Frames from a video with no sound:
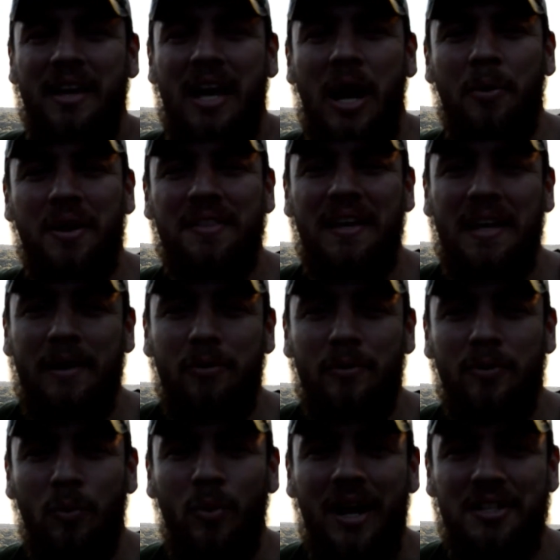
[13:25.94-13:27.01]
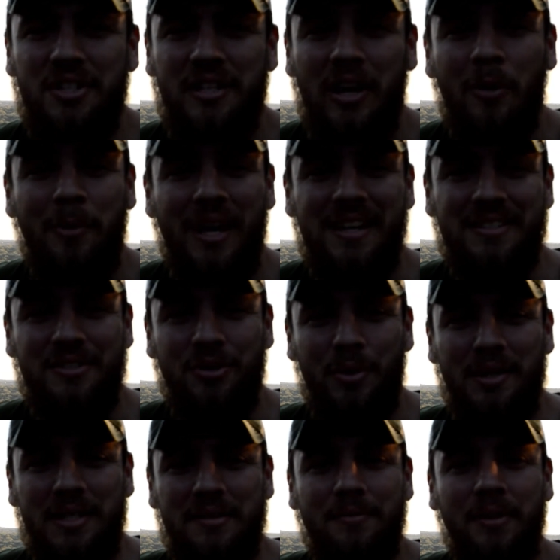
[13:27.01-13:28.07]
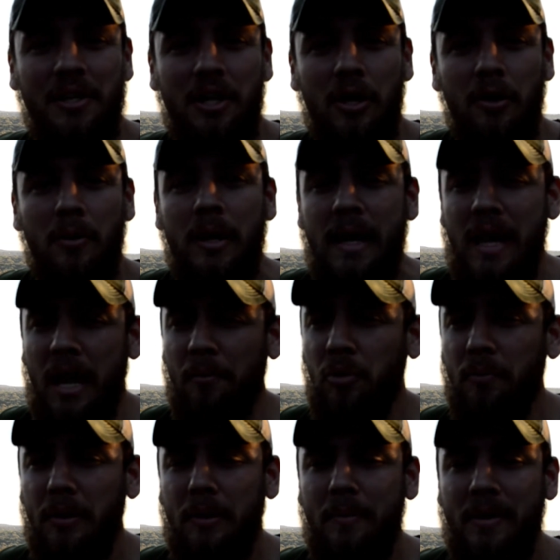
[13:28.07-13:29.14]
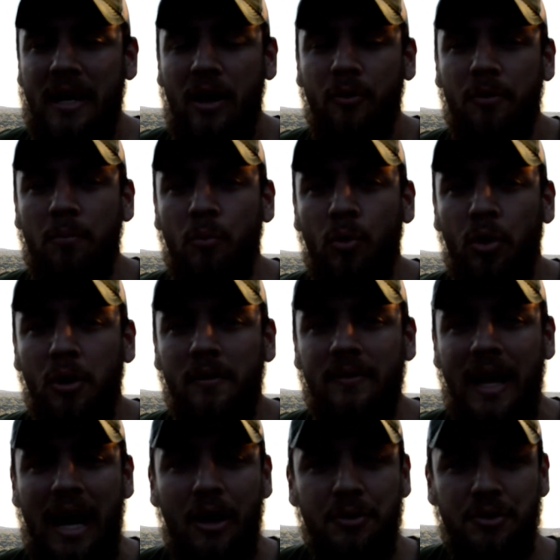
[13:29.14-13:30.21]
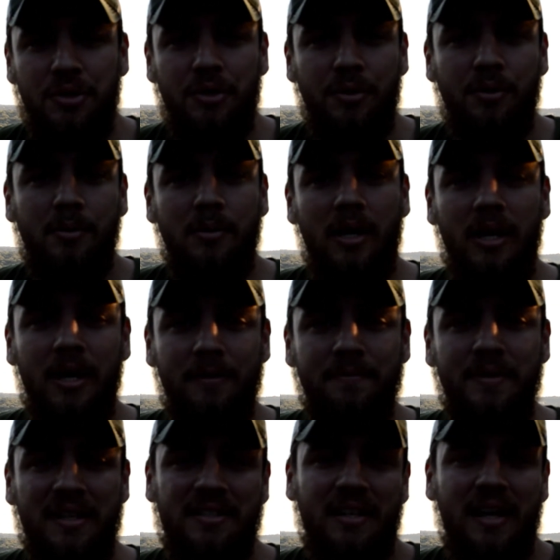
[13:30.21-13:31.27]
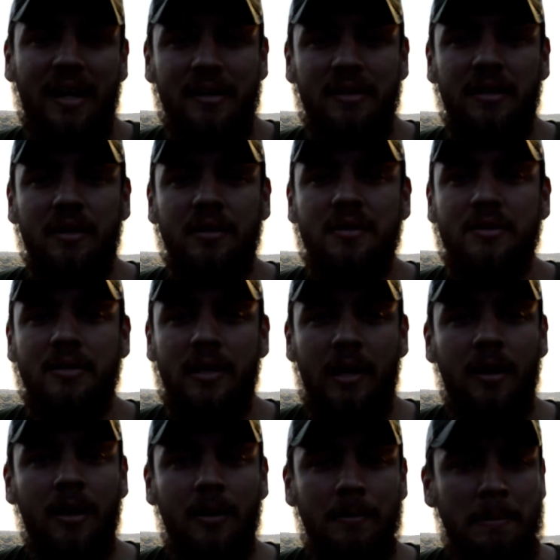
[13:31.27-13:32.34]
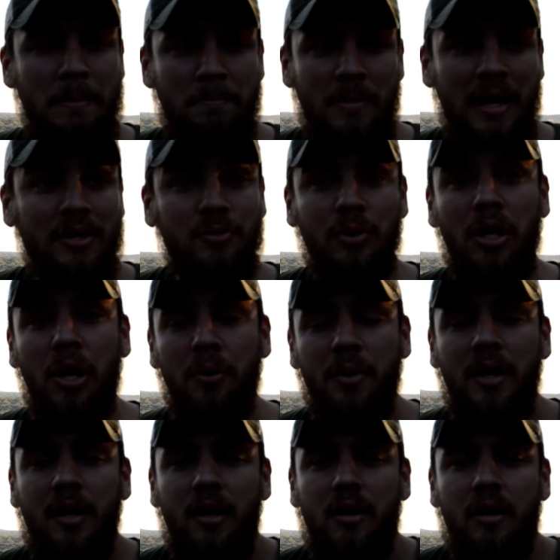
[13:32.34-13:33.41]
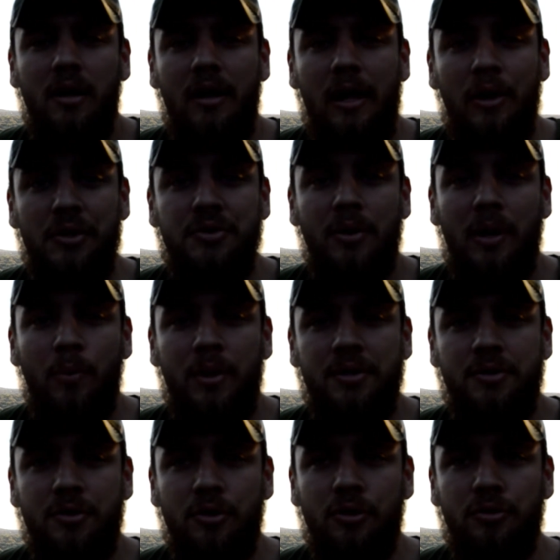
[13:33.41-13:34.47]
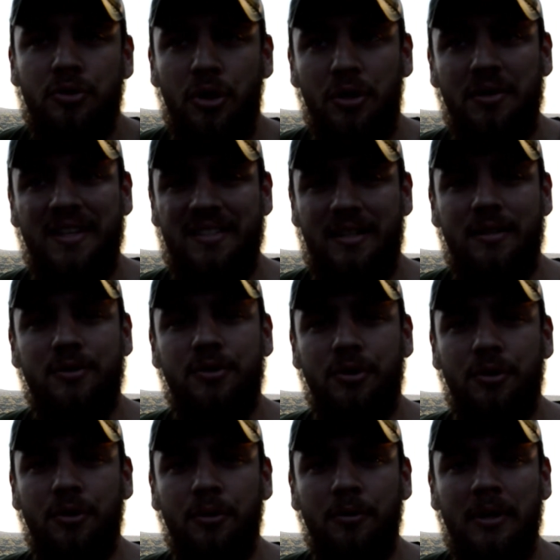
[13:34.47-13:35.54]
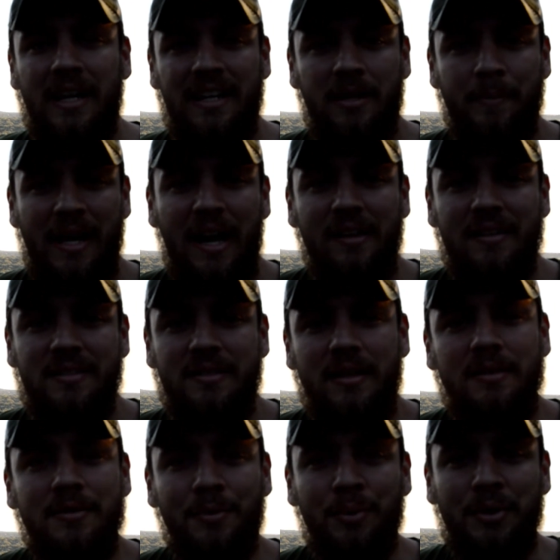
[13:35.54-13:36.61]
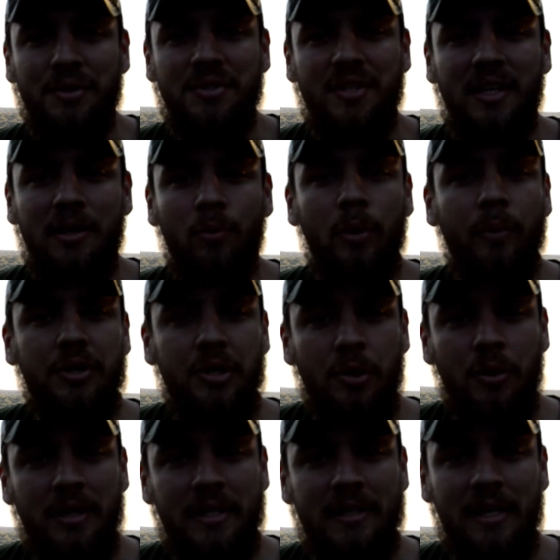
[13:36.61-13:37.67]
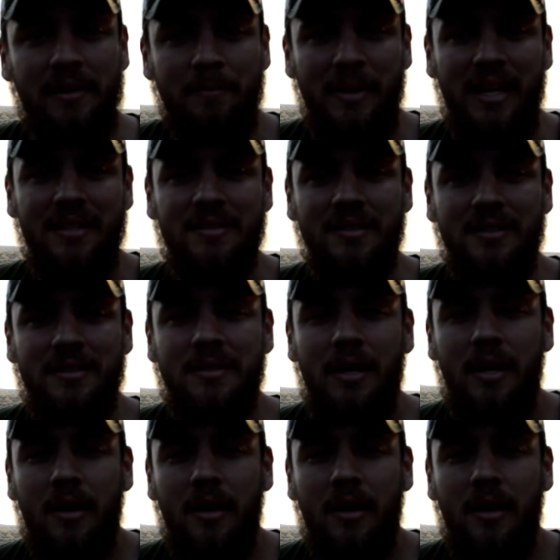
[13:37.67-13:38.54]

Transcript: I want to thank everyone for watching. I hope you guys enjoyed this video. I'm going to be coming out with more of how-to uh, fix ideas uh, as we go. Uh, also, I want to turn this into kind of like behind the scenes of real estate and what we do on a daily basis.